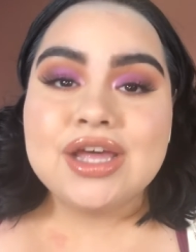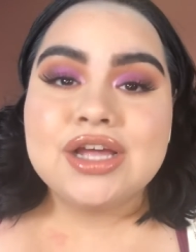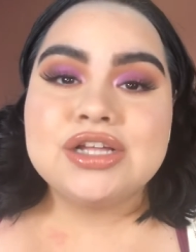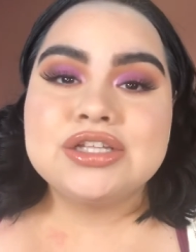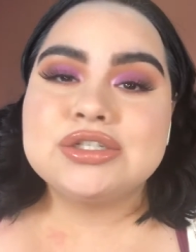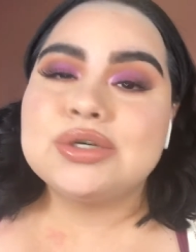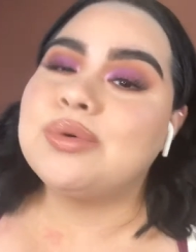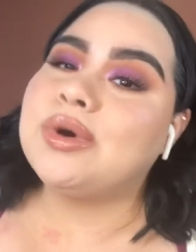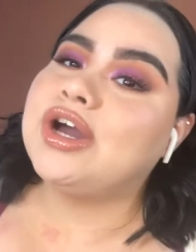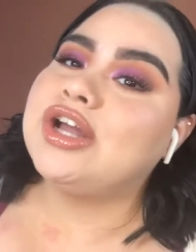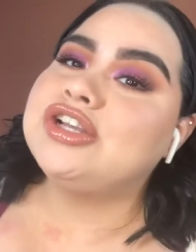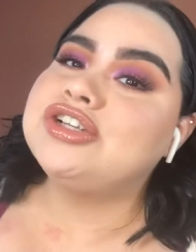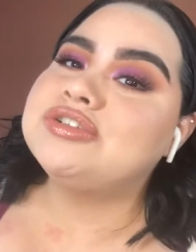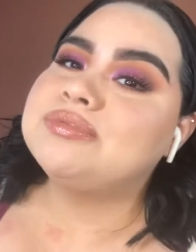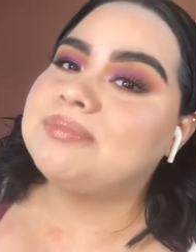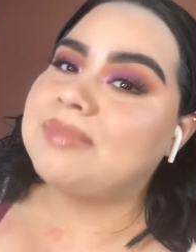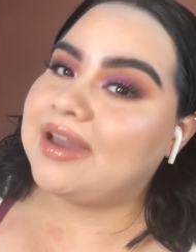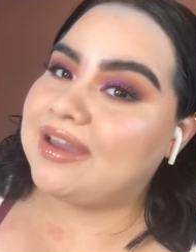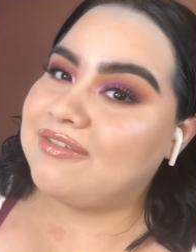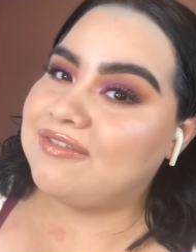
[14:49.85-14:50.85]
to watch
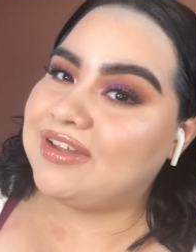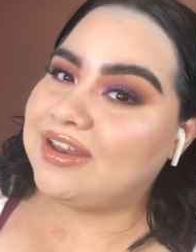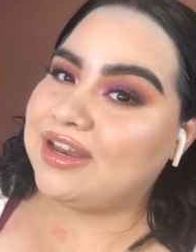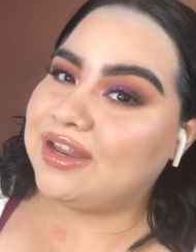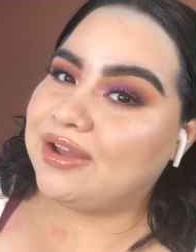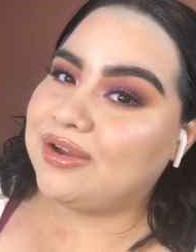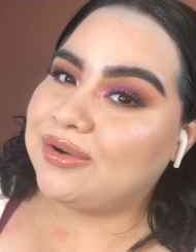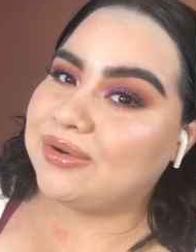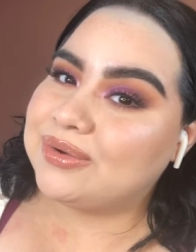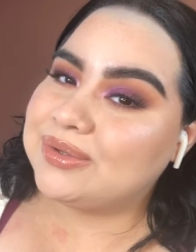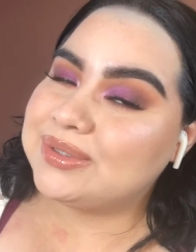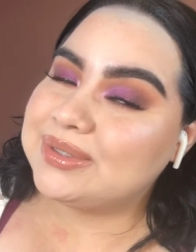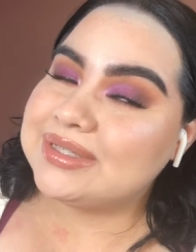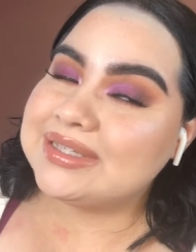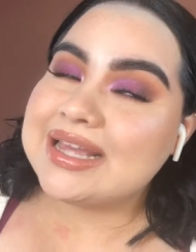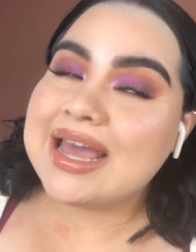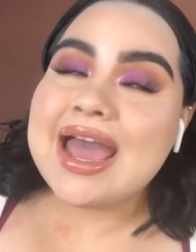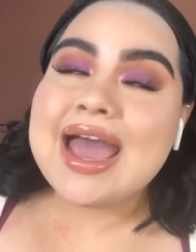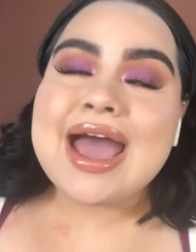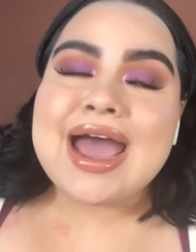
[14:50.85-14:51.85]
my videos
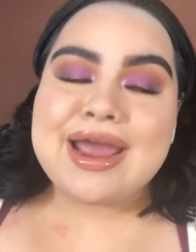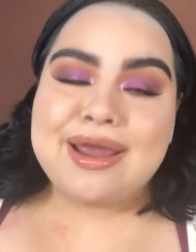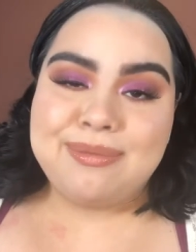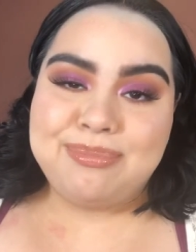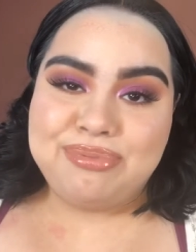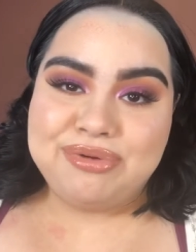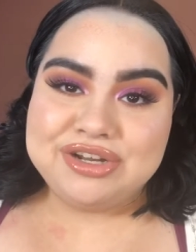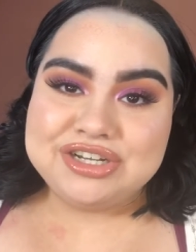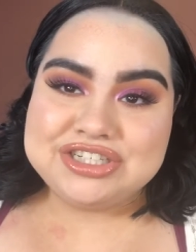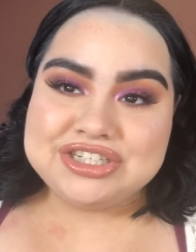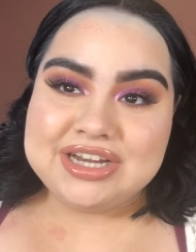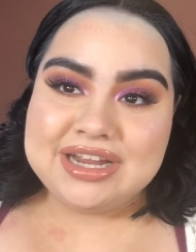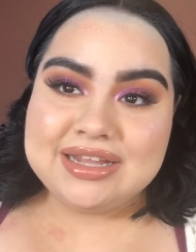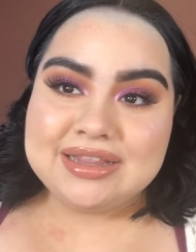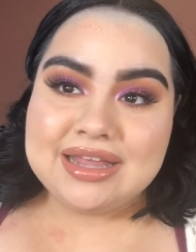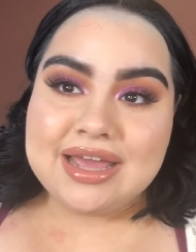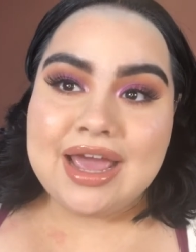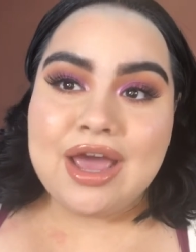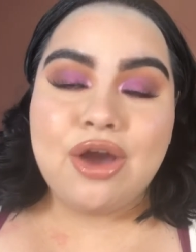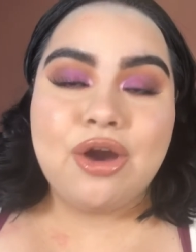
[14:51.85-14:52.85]
i appreciate
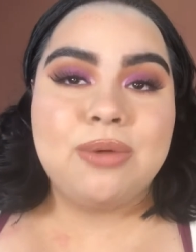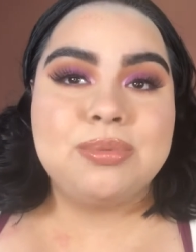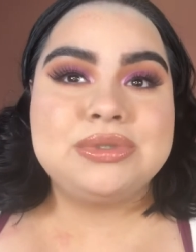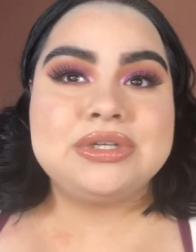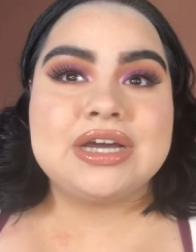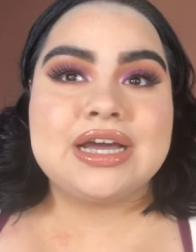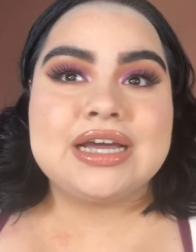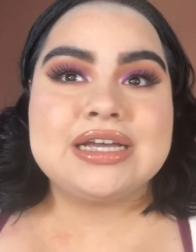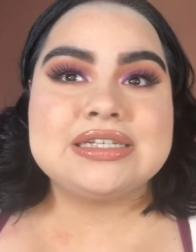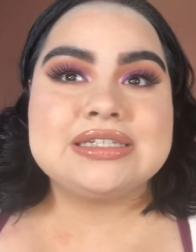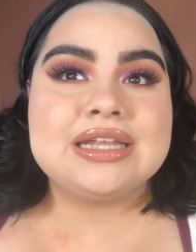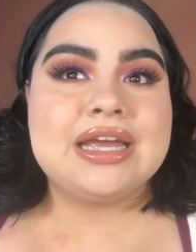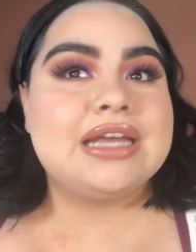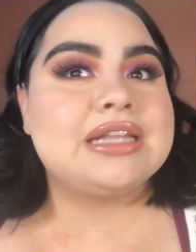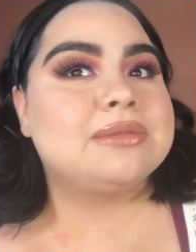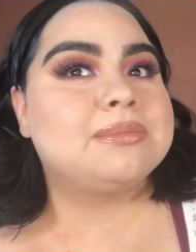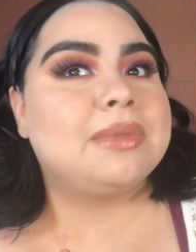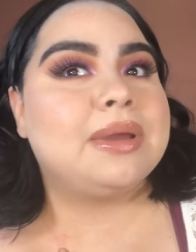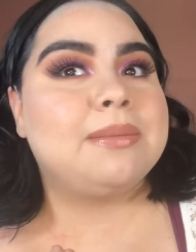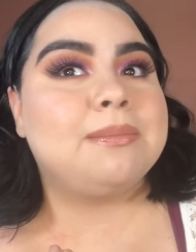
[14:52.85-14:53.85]
that i hope you guys
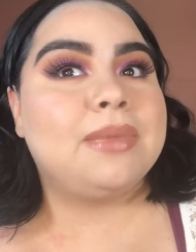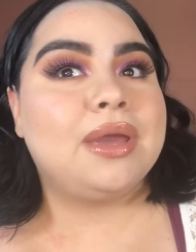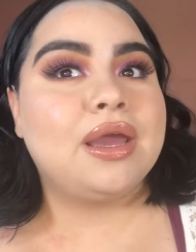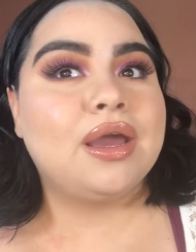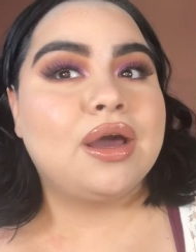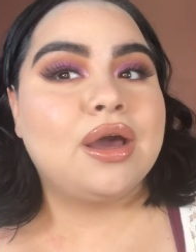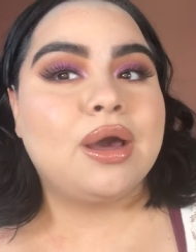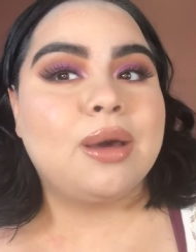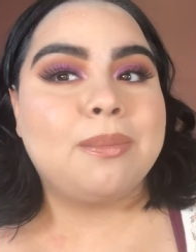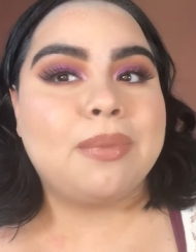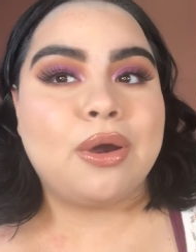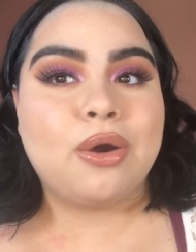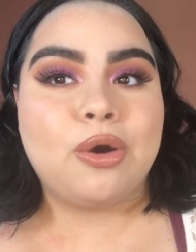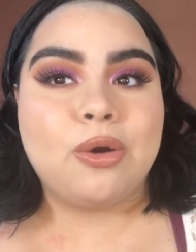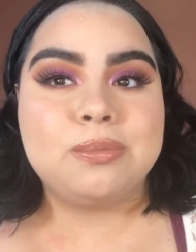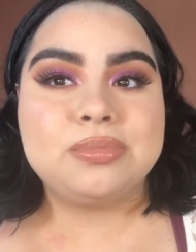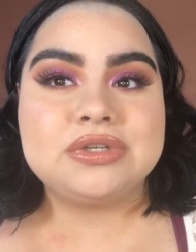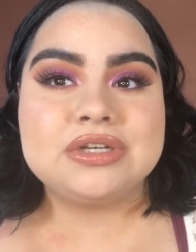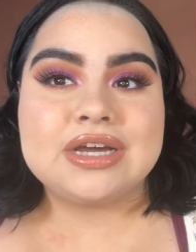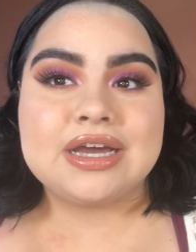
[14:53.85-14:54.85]
liked my makeup i
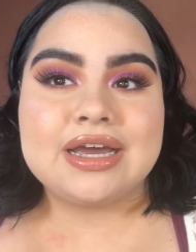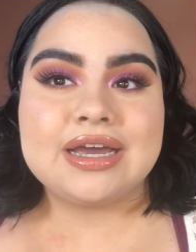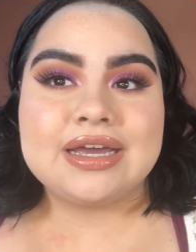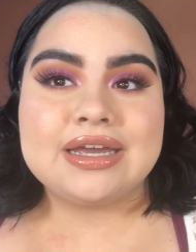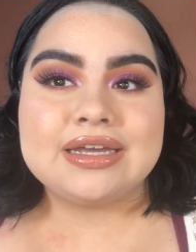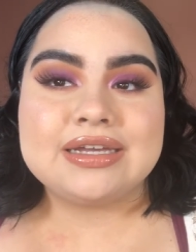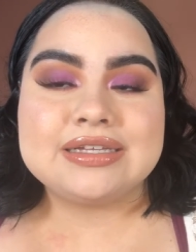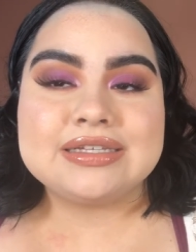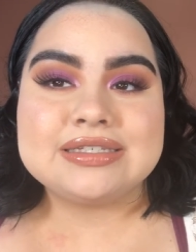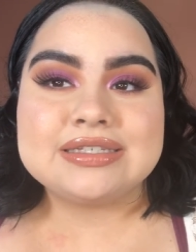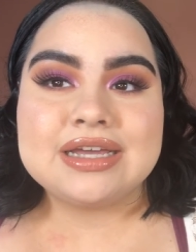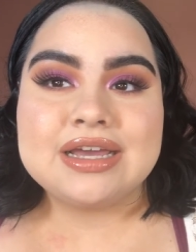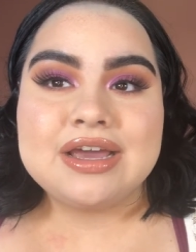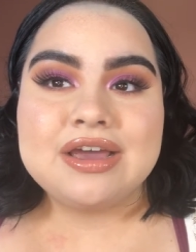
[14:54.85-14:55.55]
hope you guys